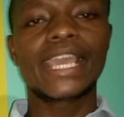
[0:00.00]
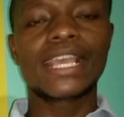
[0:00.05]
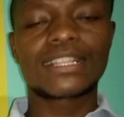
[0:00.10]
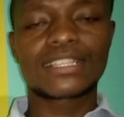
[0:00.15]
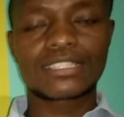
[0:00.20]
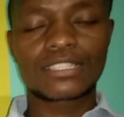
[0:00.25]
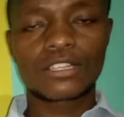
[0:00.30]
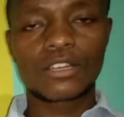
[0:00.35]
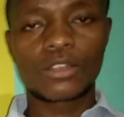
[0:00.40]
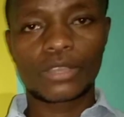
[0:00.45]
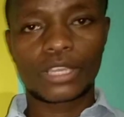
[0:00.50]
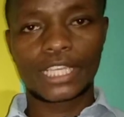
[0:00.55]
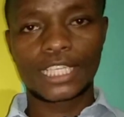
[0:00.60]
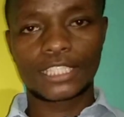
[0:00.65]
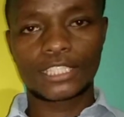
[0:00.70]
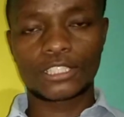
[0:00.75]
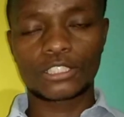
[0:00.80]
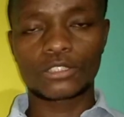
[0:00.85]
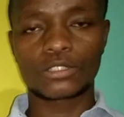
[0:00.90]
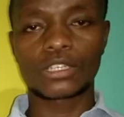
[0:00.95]
its
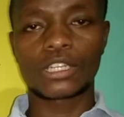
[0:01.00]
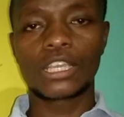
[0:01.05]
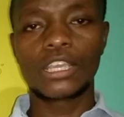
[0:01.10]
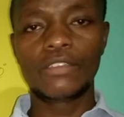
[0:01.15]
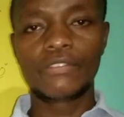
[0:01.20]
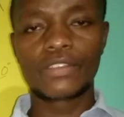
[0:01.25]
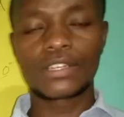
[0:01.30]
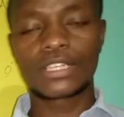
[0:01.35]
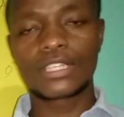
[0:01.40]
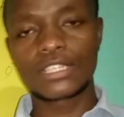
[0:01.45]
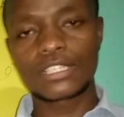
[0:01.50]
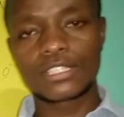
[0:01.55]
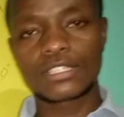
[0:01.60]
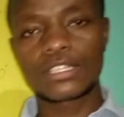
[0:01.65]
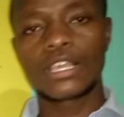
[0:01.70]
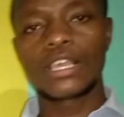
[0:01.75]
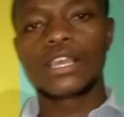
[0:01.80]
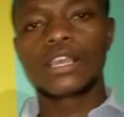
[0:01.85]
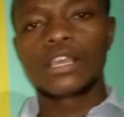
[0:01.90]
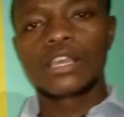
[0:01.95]
location. If it is
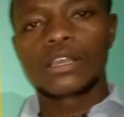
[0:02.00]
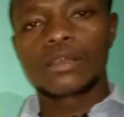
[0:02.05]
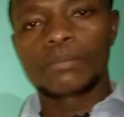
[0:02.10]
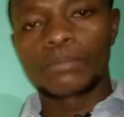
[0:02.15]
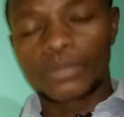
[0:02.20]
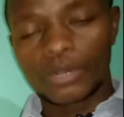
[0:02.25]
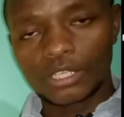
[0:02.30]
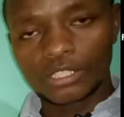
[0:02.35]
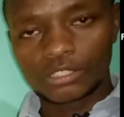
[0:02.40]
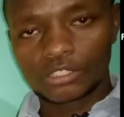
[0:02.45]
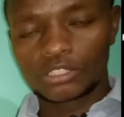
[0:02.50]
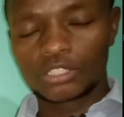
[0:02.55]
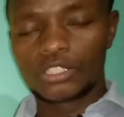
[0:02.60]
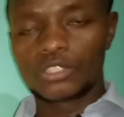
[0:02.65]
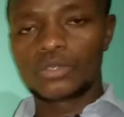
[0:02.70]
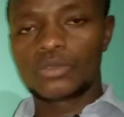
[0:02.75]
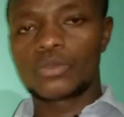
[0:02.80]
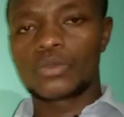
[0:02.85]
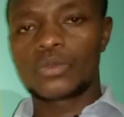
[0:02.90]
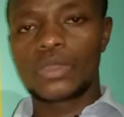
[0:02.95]
brought to
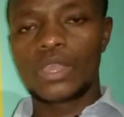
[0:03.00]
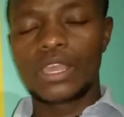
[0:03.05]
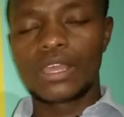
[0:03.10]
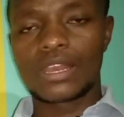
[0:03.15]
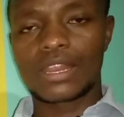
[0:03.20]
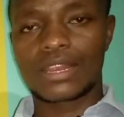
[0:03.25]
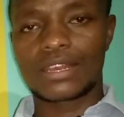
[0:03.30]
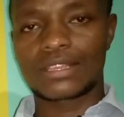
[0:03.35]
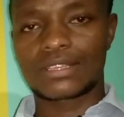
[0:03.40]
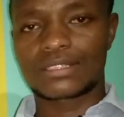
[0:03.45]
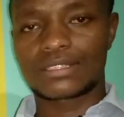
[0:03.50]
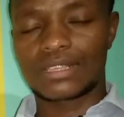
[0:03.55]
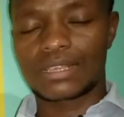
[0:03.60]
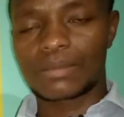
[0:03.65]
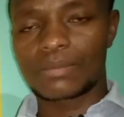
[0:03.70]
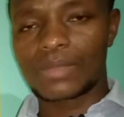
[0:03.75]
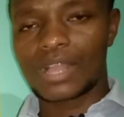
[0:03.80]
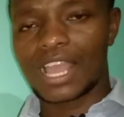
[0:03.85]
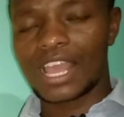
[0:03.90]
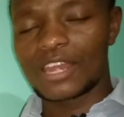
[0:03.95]
you in an
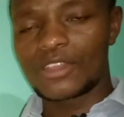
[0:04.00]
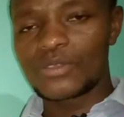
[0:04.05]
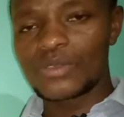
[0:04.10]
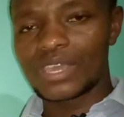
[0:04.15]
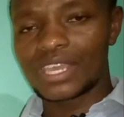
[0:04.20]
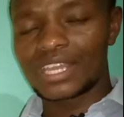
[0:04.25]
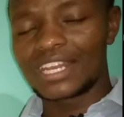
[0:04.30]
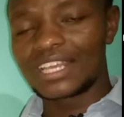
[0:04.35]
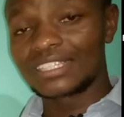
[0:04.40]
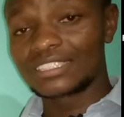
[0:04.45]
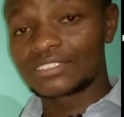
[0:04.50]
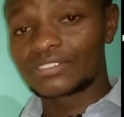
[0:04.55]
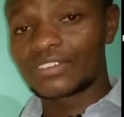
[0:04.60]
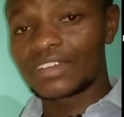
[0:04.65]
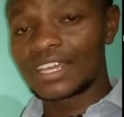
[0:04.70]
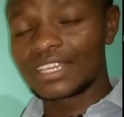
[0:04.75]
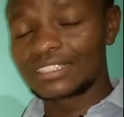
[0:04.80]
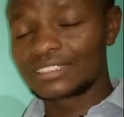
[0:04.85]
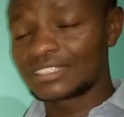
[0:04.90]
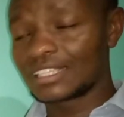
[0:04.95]
exam, can you
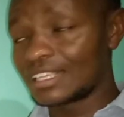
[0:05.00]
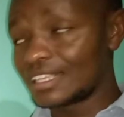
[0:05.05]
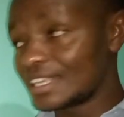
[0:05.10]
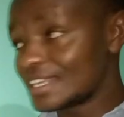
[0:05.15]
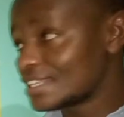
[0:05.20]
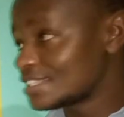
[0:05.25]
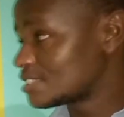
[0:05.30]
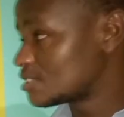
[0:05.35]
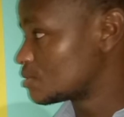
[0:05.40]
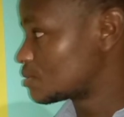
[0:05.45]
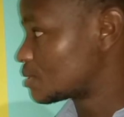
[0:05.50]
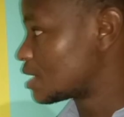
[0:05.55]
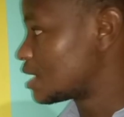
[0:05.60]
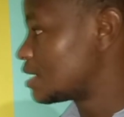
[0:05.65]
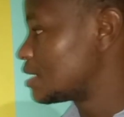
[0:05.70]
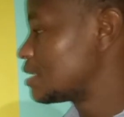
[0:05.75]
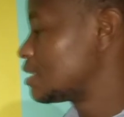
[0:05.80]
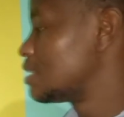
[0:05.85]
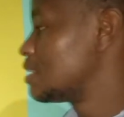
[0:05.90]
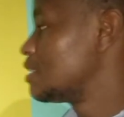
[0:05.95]
identify it? Yes, you
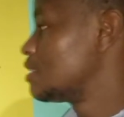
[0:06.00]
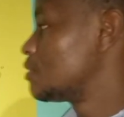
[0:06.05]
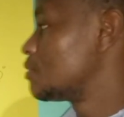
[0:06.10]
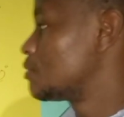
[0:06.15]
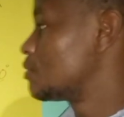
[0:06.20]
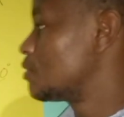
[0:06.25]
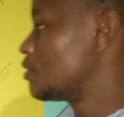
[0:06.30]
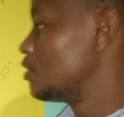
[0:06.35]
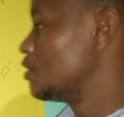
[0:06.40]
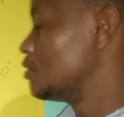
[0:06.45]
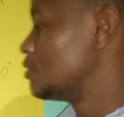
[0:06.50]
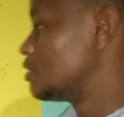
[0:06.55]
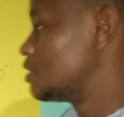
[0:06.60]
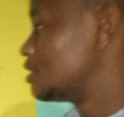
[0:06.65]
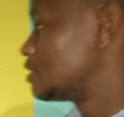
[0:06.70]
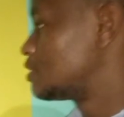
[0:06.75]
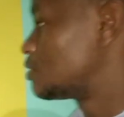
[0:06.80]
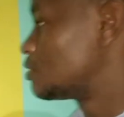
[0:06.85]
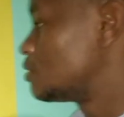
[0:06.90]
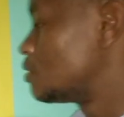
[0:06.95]
can. All you
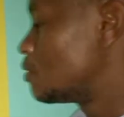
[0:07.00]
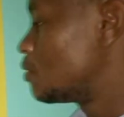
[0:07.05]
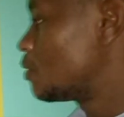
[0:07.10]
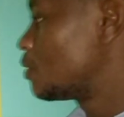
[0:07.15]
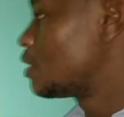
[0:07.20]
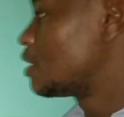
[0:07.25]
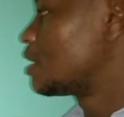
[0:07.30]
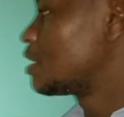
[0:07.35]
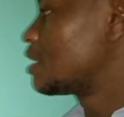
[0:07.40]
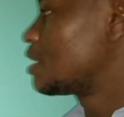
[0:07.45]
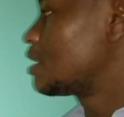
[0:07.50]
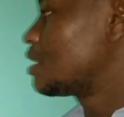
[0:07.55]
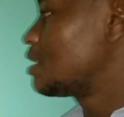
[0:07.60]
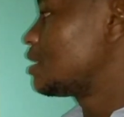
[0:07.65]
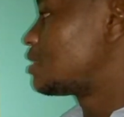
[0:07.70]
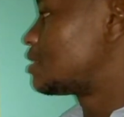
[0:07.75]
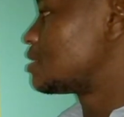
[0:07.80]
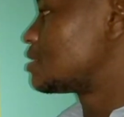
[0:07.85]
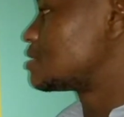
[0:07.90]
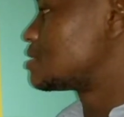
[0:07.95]
need to know,
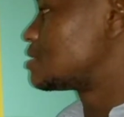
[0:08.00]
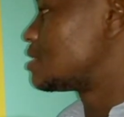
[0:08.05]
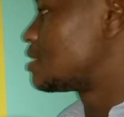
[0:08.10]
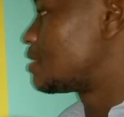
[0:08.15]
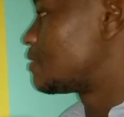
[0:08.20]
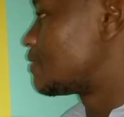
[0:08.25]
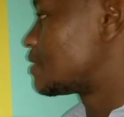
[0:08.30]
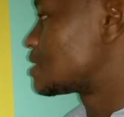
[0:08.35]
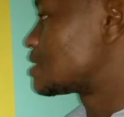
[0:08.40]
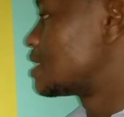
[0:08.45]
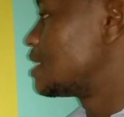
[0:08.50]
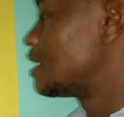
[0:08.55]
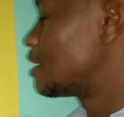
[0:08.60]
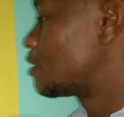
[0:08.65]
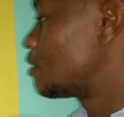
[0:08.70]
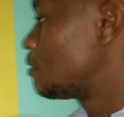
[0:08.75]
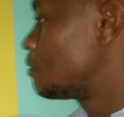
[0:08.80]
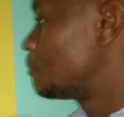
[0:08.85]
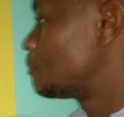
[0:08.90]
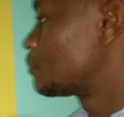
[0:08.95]
it is the River
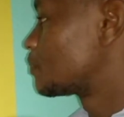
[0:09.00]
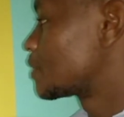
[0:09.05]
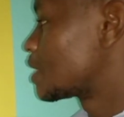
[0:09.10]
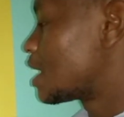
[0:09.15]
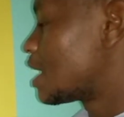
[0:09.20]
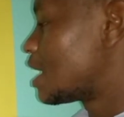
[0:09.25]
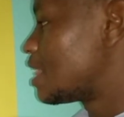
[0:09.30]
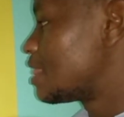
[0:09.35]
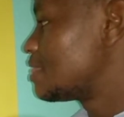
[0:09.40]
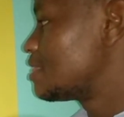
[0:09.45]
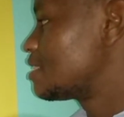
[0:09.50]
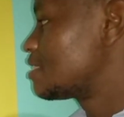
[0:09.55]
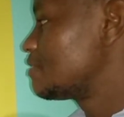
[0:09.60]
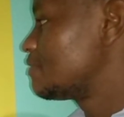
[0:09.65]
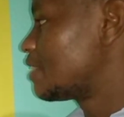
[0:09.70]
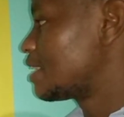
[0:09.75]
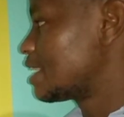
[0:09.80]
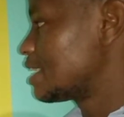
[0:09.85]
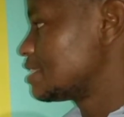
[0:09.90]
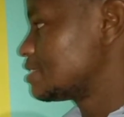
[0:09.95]
Senegal and the
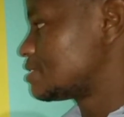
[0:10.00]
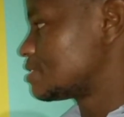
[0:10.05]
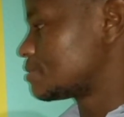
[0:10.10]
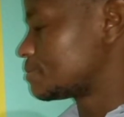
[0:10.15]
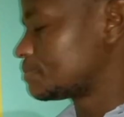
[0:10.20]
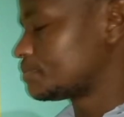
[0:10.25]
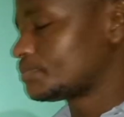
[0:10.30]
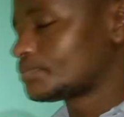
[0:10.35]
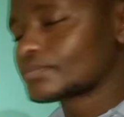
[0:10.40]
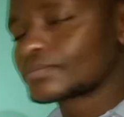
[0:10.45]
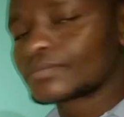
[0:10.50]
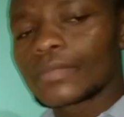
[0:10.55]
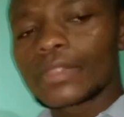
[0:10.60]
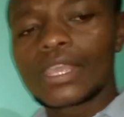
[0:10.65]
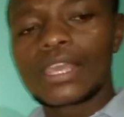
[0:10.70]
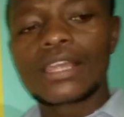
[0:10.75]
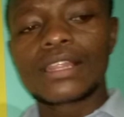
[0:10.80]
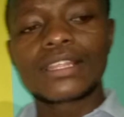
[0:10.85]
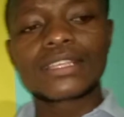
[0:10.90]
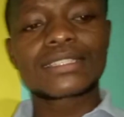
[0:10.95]
River Niger.
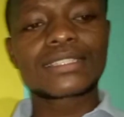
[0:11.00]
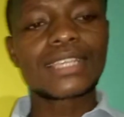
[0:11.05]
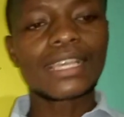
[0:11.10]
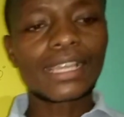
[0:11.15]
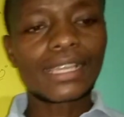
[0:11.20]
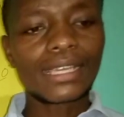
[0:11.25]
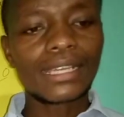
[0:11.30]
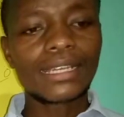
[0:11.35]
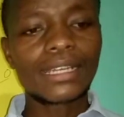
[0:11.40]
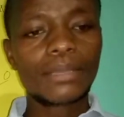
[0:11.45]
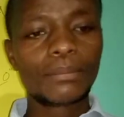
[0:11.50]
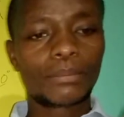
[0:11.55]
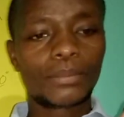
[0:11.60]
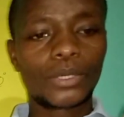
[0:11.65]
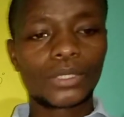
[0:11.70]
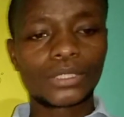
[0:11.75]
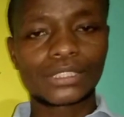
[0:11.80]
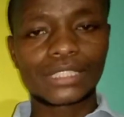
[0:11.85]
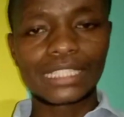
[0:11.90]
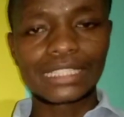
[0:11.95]
The second
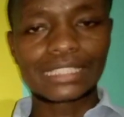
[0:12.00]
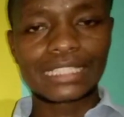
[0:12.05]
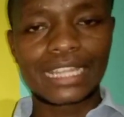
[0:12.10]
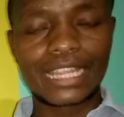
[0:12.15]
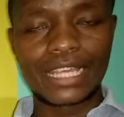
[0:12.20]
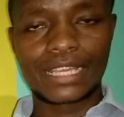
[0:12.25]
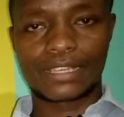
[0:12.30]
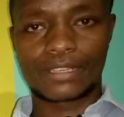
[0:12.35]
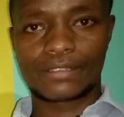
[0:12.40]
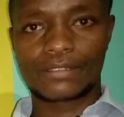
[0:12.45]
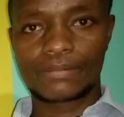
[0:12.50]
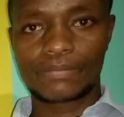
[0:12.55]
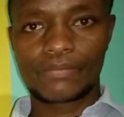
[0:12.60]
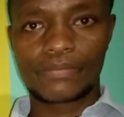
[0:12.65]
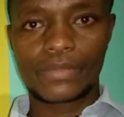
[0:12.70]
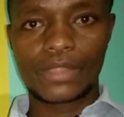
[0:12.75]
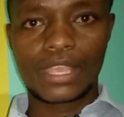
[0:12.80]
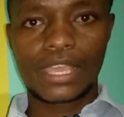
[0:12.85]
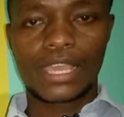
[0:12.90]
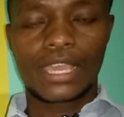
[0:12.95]
important thing,
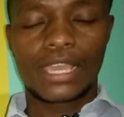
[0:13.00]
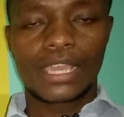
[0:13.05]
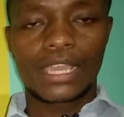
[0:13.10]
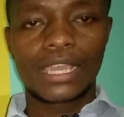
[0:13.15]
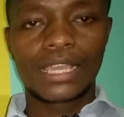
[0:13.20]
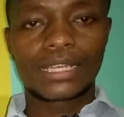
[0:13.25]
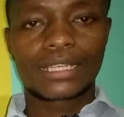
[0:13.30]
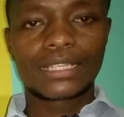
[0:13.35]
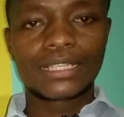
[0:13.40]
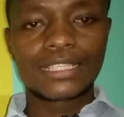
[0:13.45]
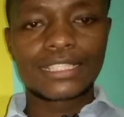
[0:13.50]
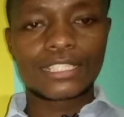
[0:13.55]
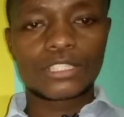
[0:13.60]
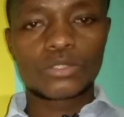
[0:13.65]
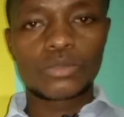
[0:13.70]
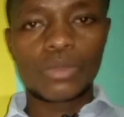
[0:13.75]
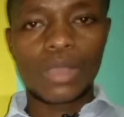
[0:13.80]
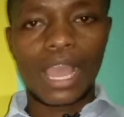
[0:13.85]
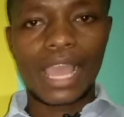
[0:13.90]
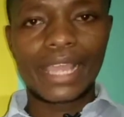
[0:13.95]
it is
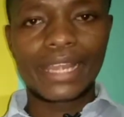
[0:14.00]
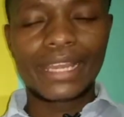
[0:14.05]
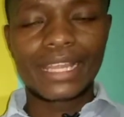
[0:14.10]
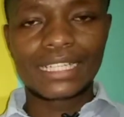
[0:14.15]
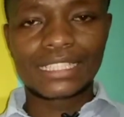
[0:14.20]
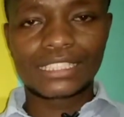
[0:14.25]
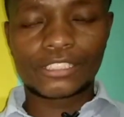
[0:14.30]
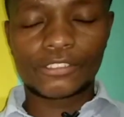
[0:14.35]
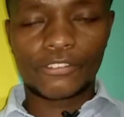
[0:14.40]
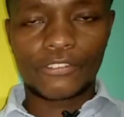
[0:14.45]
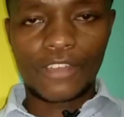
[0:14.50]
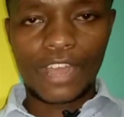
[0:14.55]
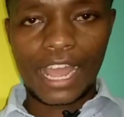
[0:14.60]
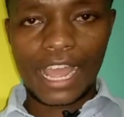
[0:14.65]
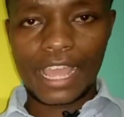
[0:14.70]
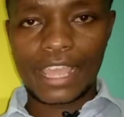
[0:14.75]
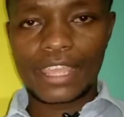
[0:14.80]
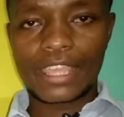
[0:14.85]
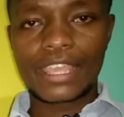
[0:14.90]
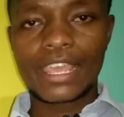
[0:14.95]
to
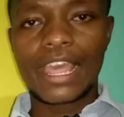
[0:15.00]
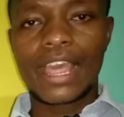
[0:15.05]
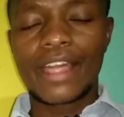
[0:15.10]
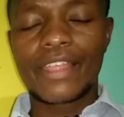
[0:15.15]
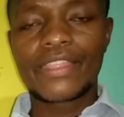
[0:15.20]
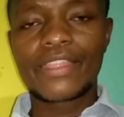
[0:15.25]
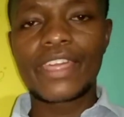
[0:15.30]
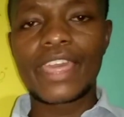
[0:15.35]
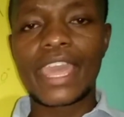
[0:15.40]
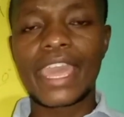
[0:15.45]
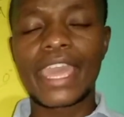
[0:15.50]
identify the